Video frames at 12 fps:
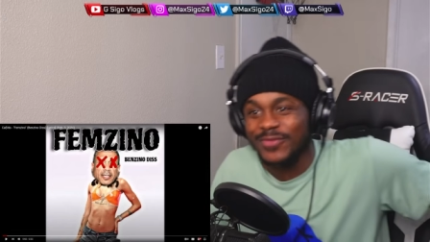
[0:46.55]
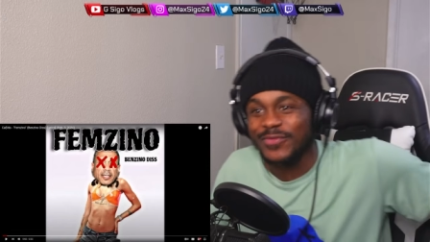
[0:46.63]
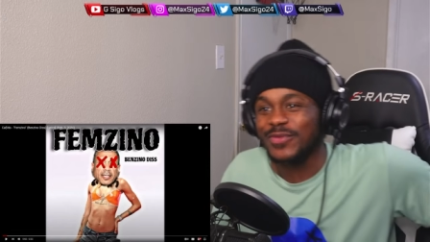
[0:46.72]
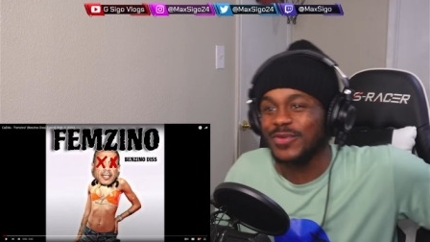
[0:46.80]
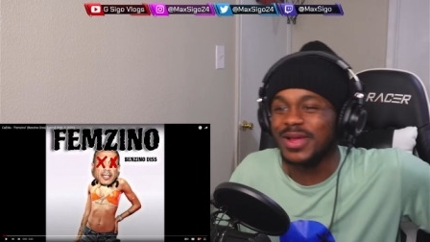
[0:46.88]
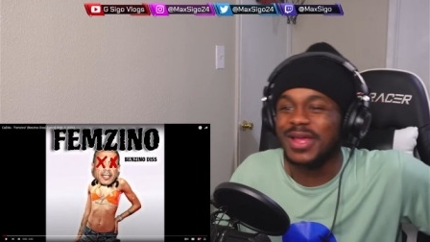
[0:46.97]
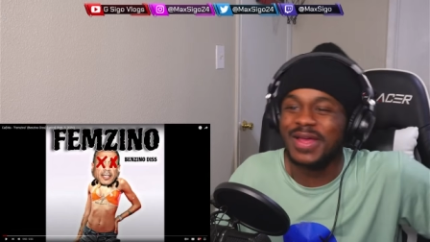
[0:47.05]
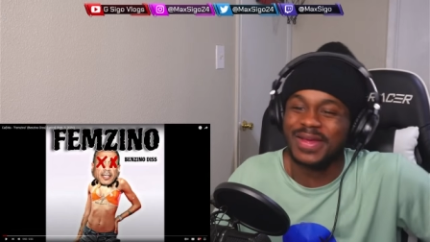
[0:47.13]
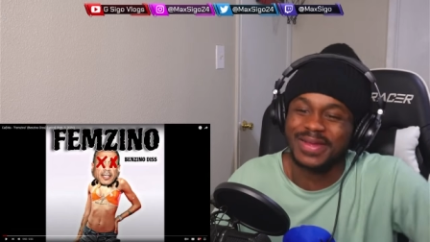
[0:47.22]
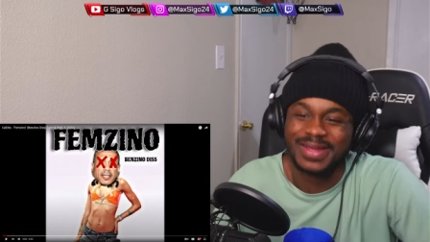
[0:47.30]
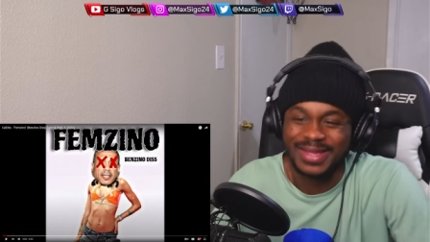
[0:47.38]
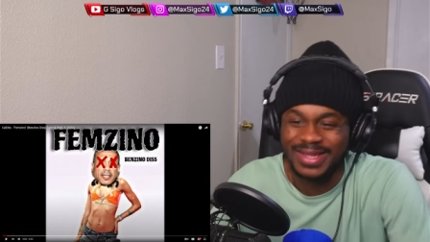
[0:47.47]
For real.
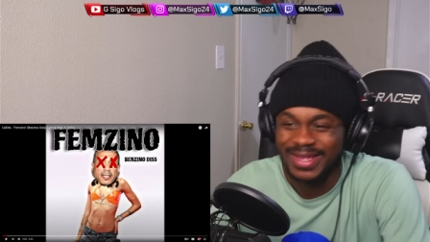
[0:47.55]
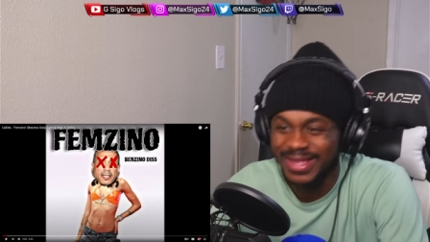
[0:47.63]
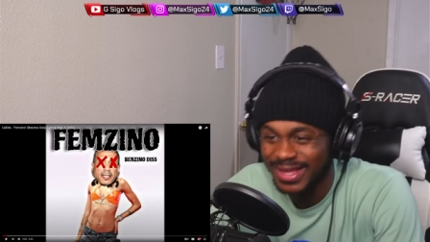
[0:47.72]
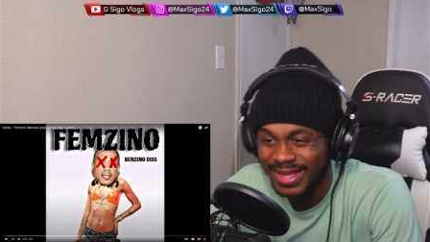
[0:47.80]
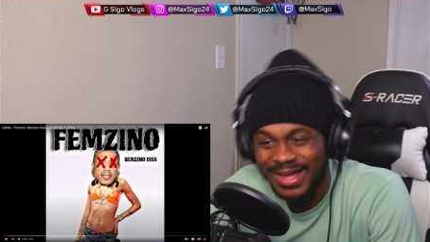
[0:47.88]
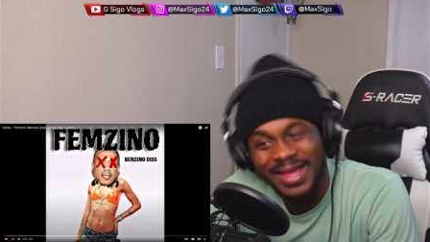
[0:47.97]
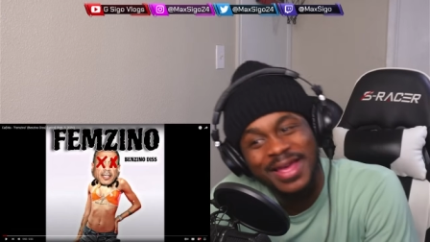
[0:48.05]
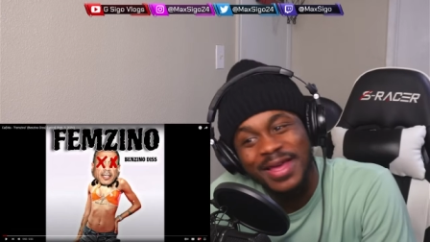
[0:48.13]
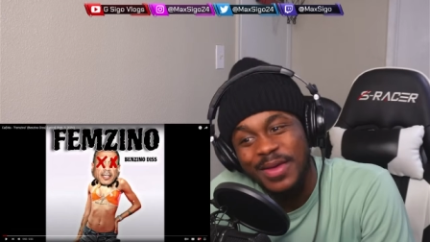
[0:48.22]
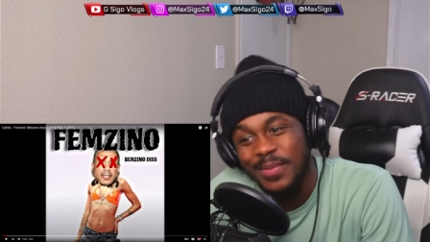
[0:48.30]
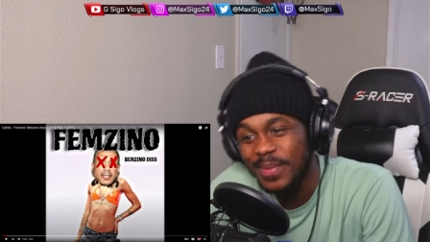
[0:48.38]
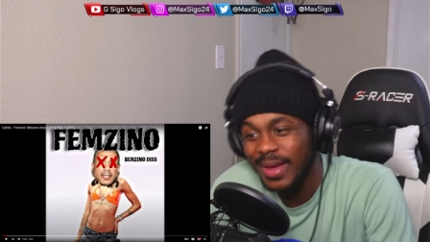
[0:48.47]

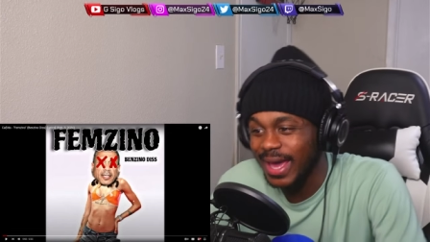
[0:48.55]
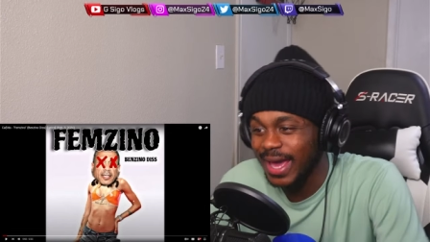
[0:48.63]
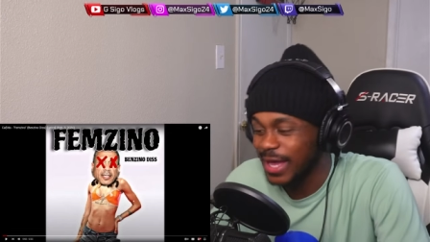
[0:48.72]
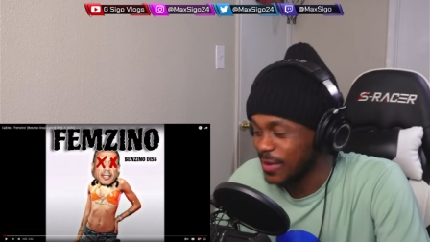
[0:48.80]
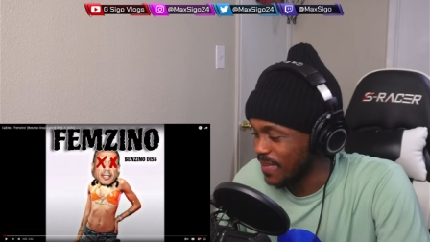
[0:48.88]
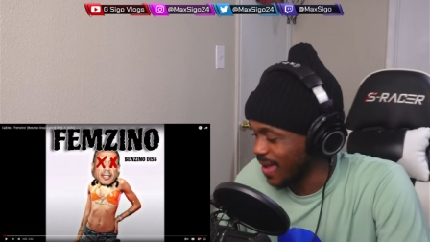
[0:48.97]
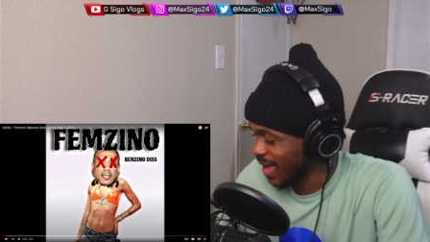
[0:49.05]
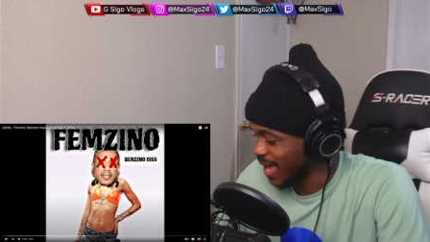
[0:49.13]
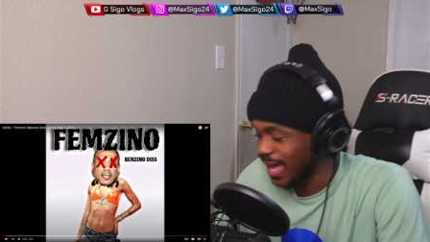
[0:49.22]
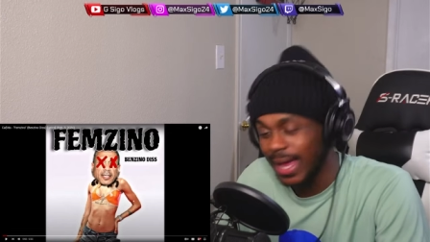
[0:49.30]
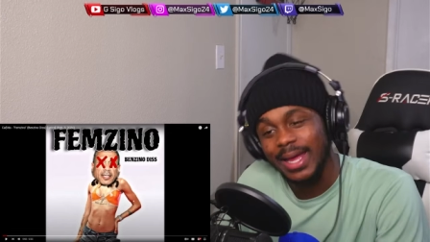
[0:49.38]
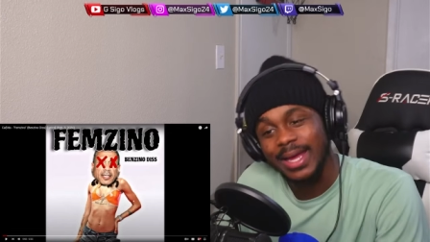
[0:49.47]
But hey,
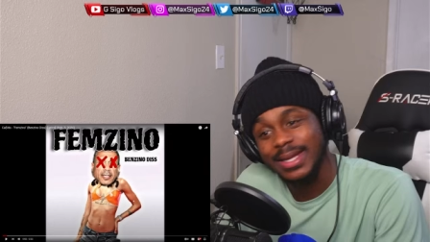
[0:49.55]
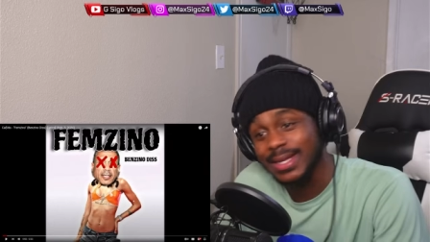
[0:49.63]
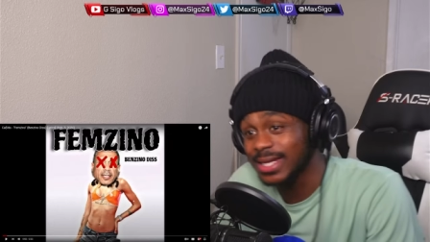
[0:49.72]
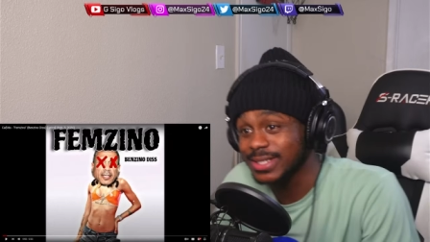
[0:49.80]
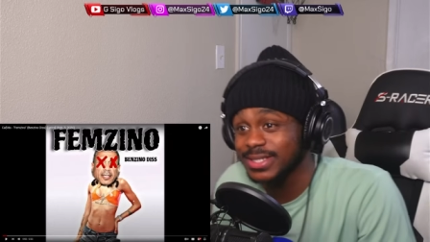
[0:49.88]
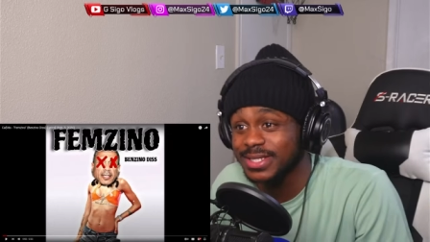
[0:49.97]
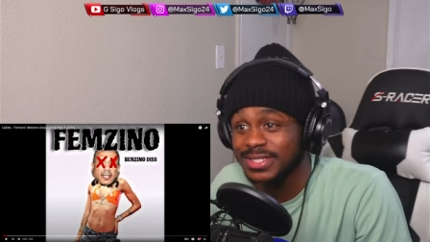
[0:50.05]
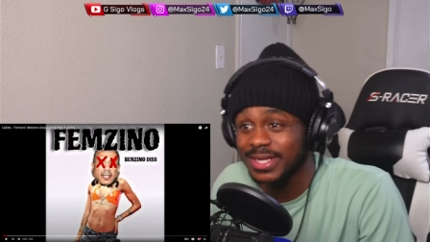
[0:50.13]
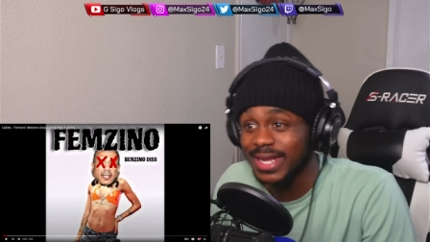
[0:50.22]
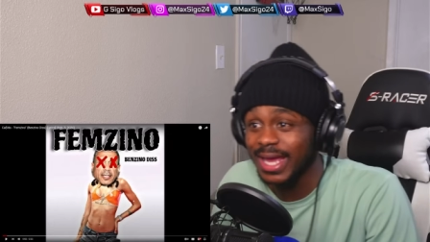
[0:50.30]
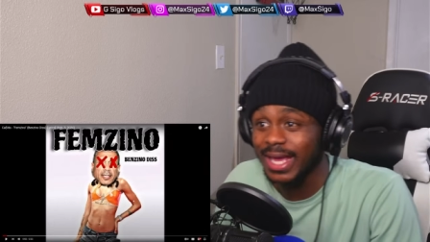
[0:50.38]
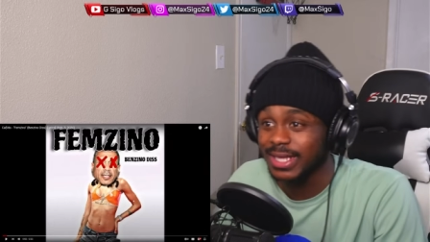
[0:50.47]
man, this is a
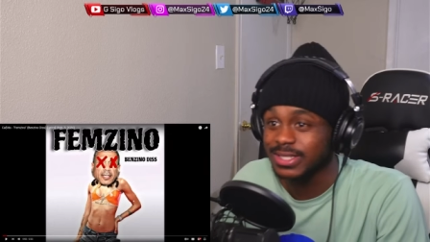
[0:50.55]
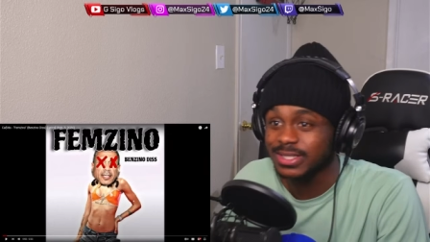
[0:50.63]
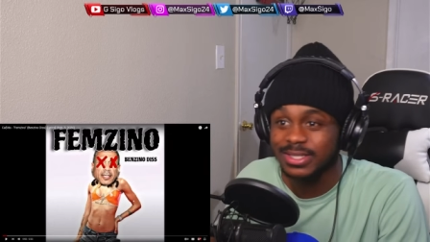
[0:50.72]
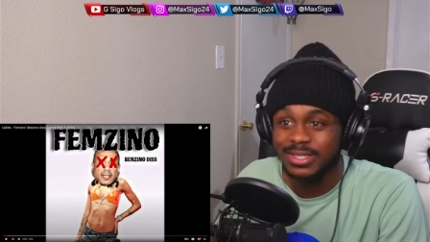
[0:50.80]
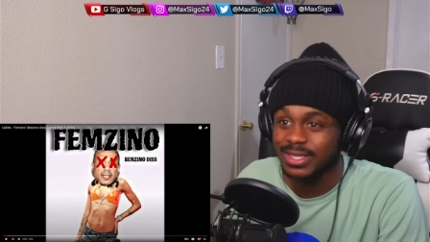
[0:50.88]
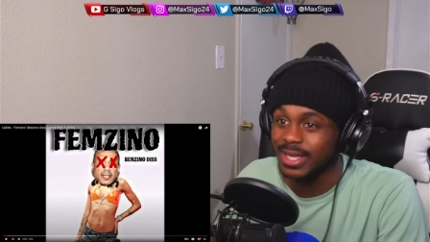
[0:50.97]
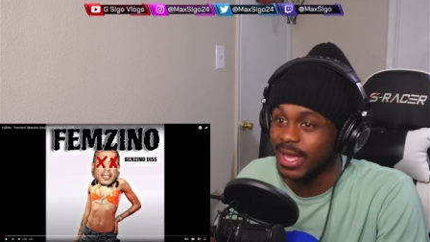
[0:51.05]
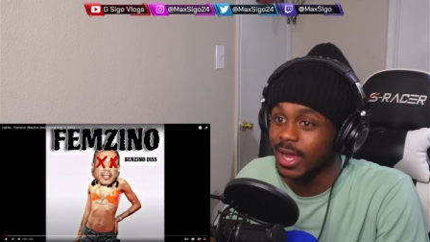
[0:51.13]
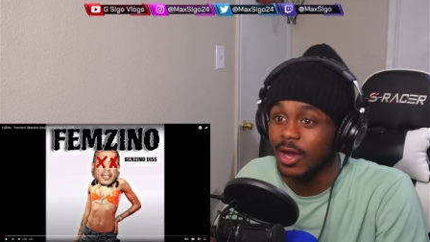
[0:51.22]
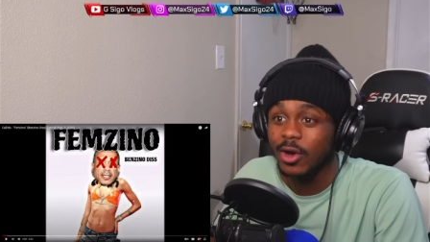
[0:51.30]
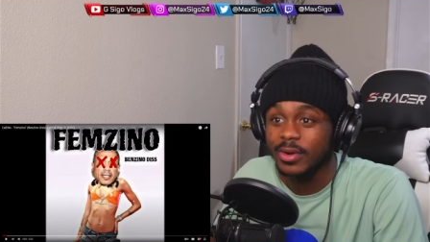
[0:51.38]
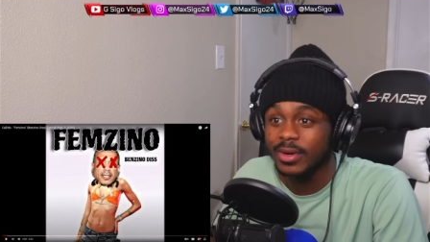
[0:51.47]
diss. They ain't
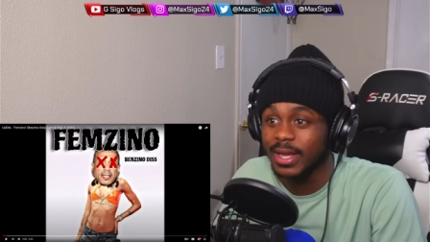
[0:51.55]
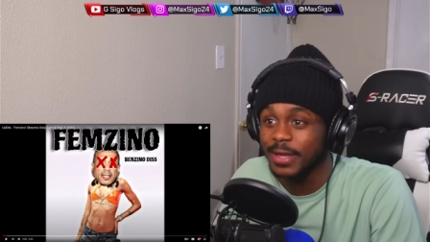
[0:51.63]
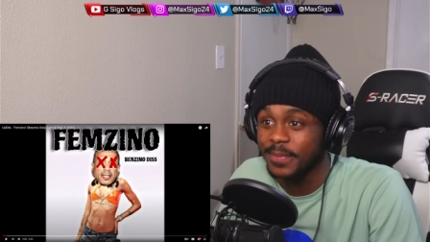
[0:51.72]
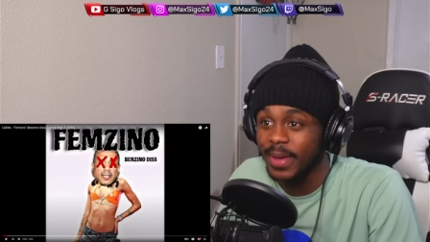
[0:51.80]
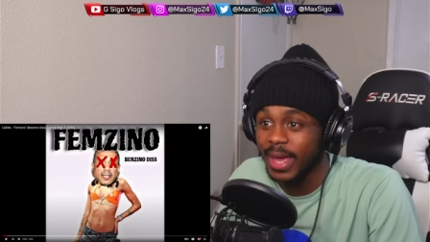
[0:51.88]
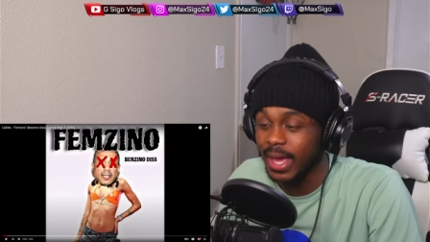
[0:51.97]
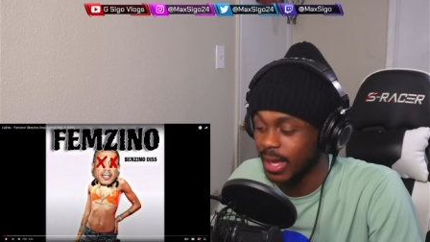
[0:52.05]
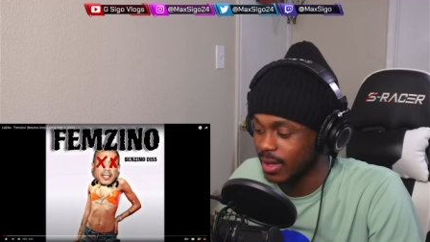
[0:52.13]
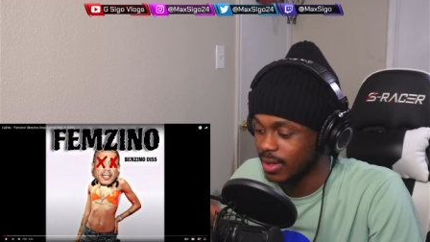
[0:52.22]
holding nothing back.